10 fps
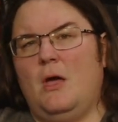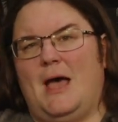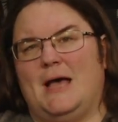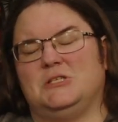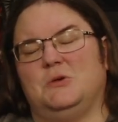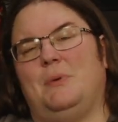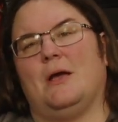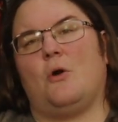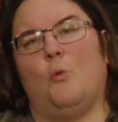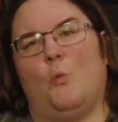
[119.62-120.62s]
as you
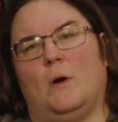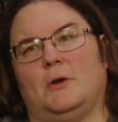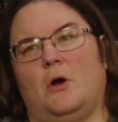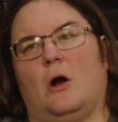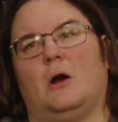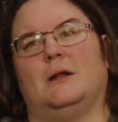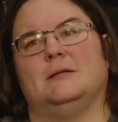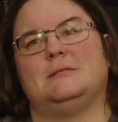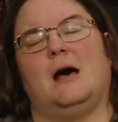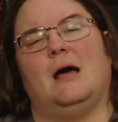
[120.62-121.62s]
pick one card at a
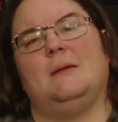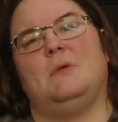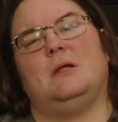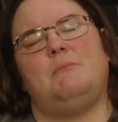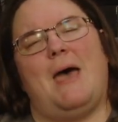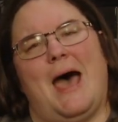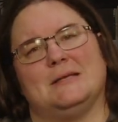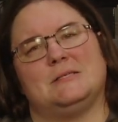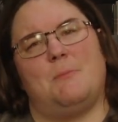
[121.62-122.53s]
time, then pass the